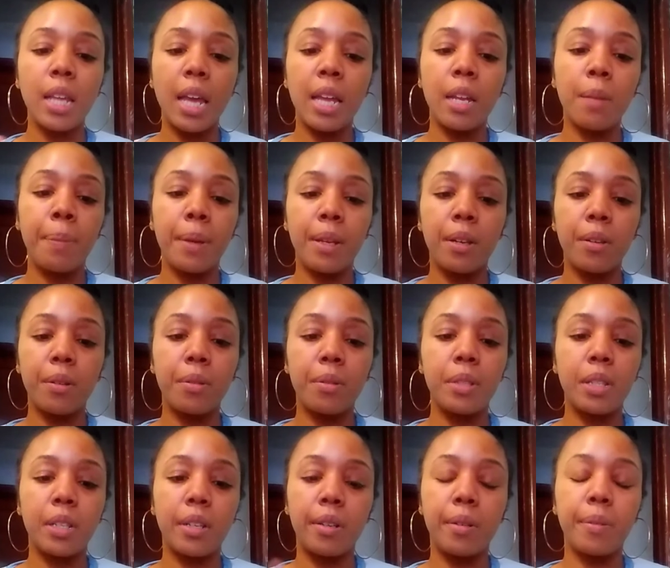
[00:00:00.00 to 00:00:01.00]
why is this
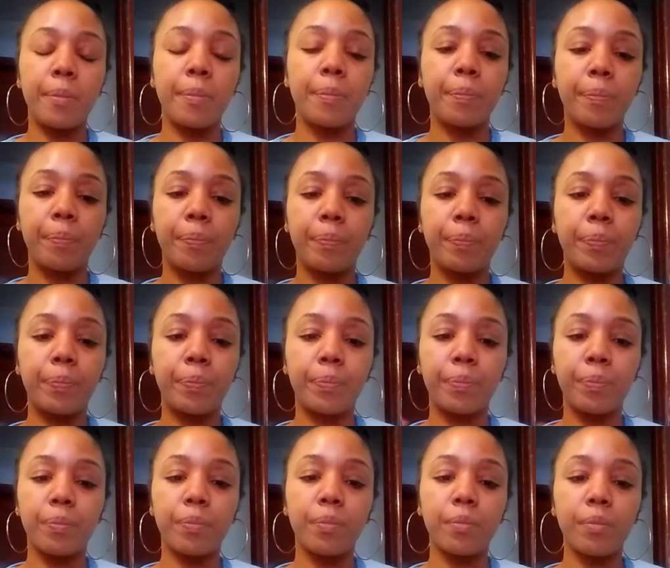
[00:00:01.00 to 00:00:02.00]
Eight of Pentacles here?
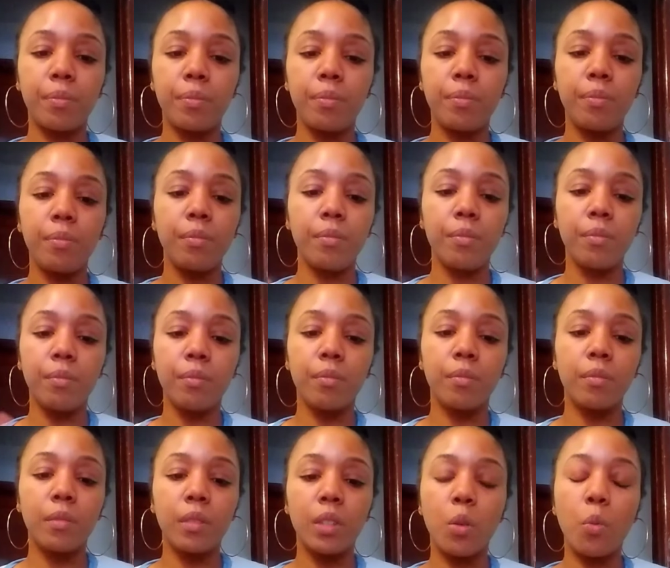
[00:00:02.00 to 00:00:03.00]

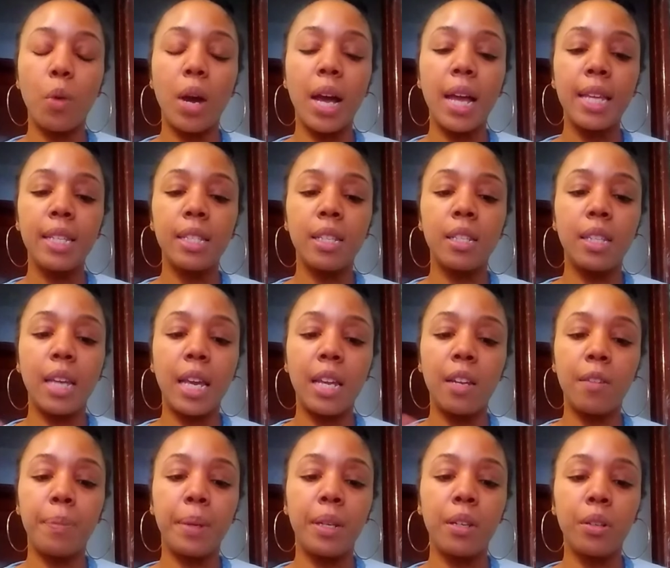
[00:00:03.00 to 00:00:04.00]
In the reverse, like
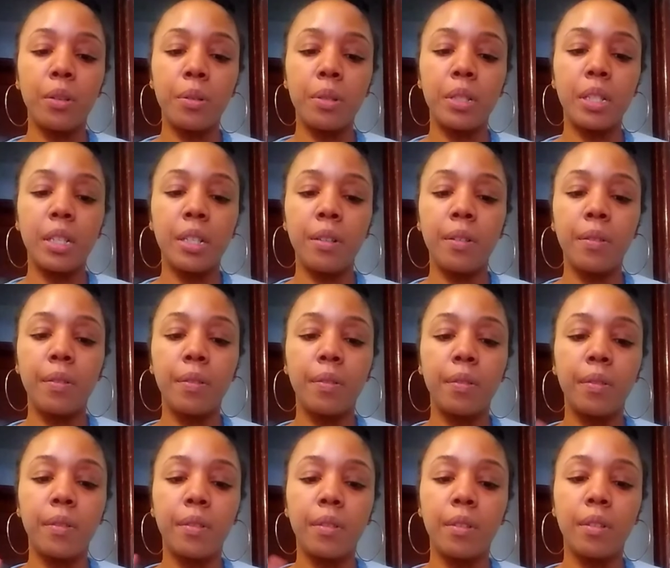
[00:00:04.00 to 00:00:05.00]
something's not working
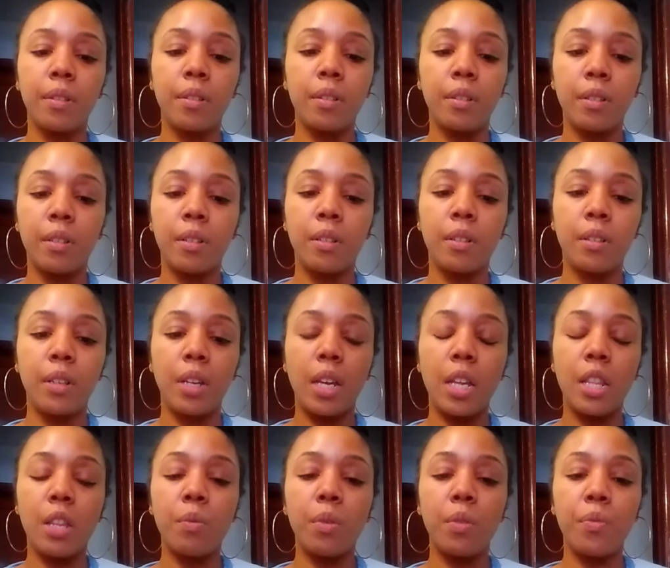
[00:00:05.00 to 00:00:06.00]
out.
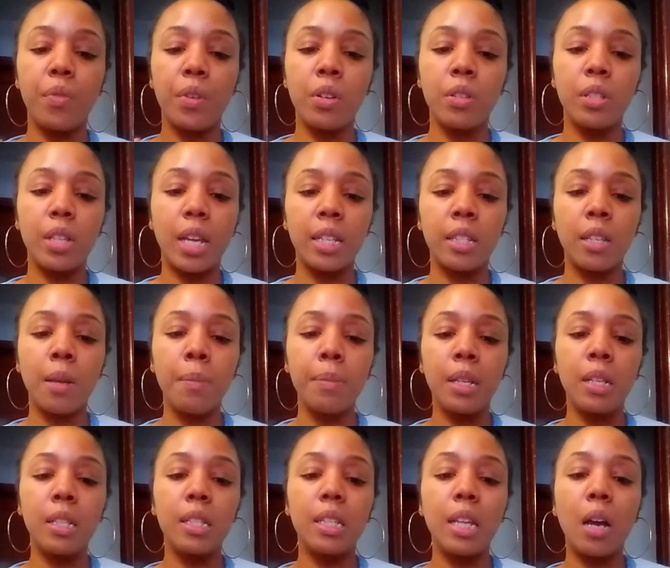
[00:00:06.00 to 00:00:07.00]
Or somebody doesn't want to
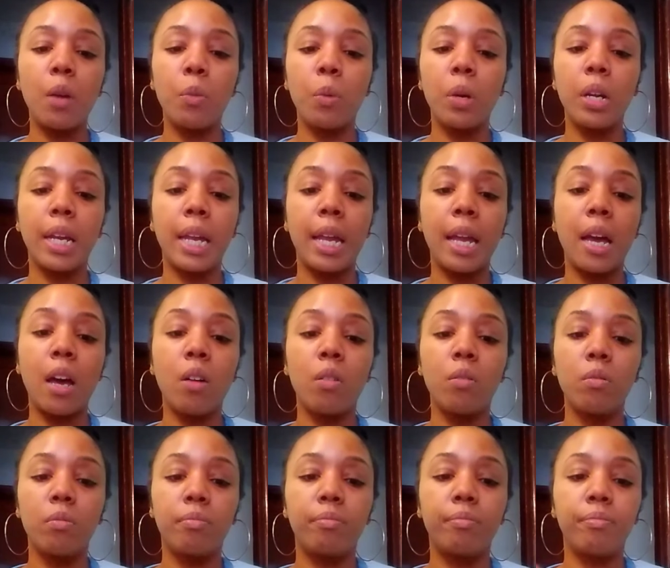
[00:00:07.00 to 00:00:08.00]
work on a situation
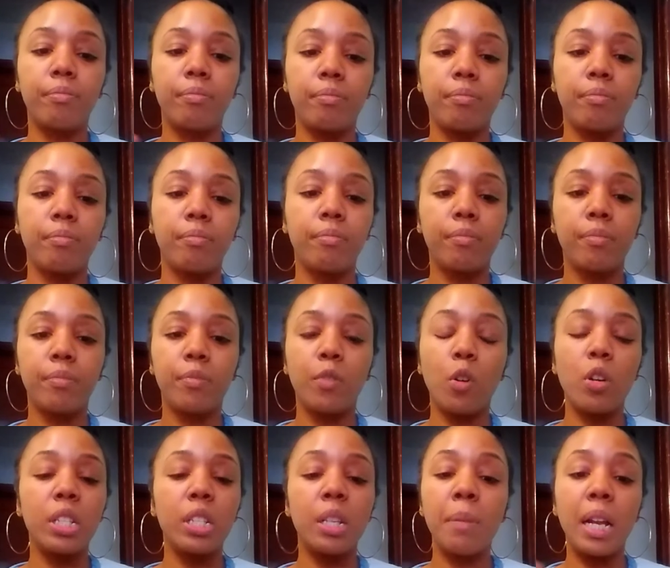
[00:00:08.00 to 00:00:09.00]
anymore.
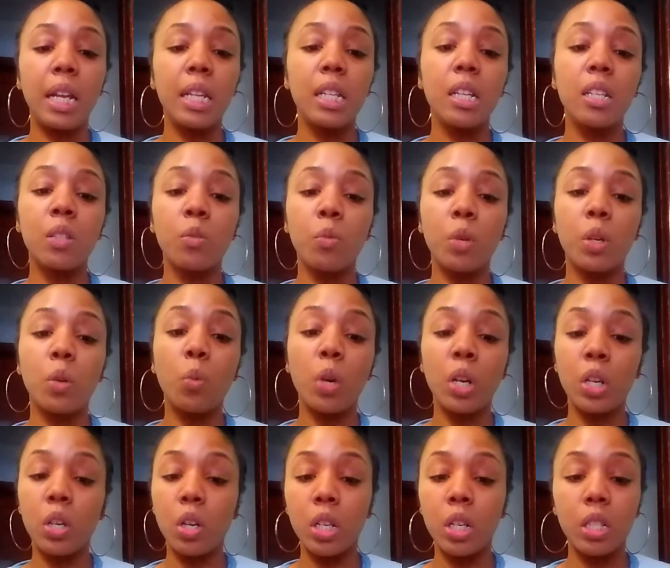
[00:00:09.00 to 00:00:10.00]
Like you're not
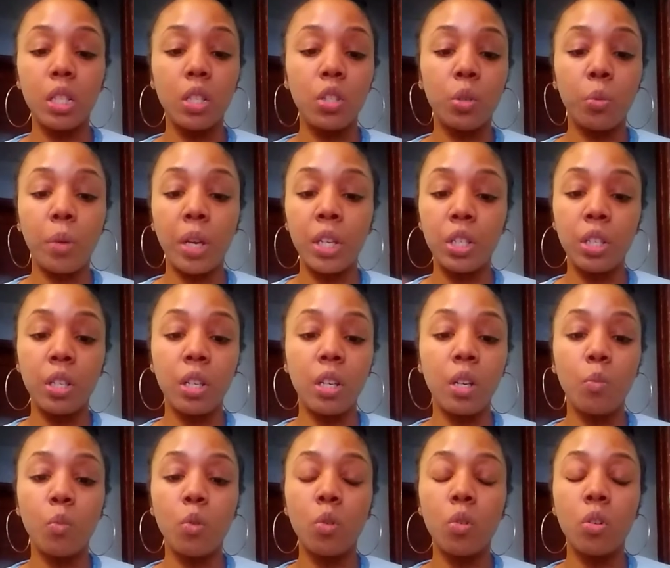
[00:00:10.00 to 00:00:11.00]
concerned anymore about
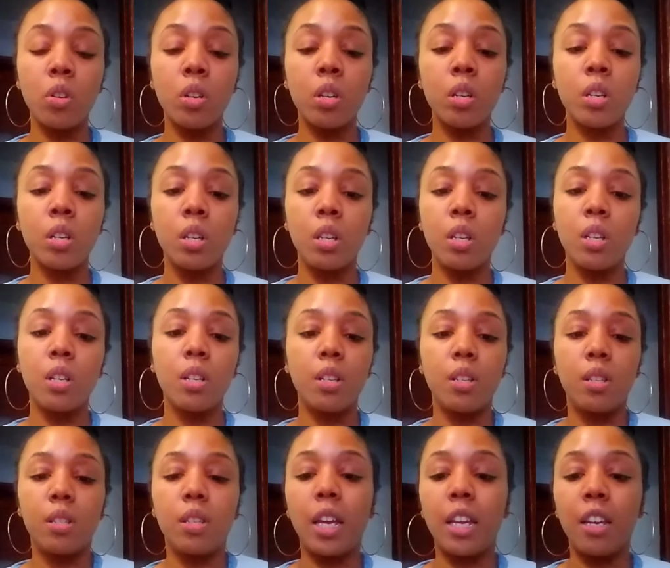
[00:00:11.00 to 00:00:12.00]
this person or
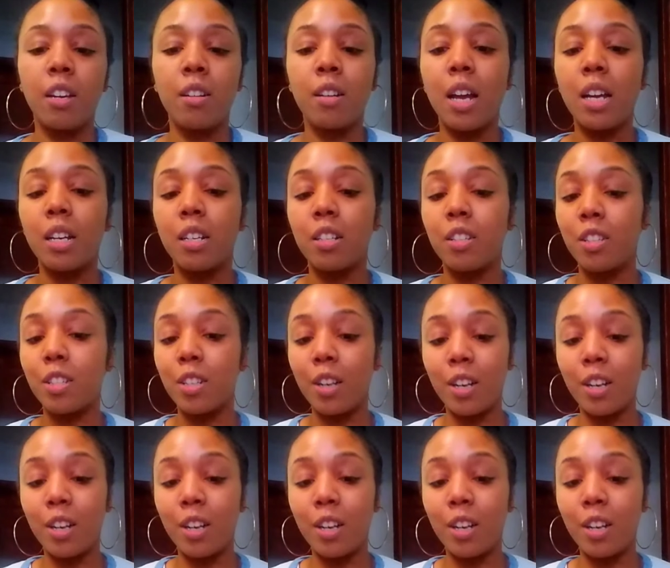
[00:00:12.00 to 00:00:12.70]
vice versa.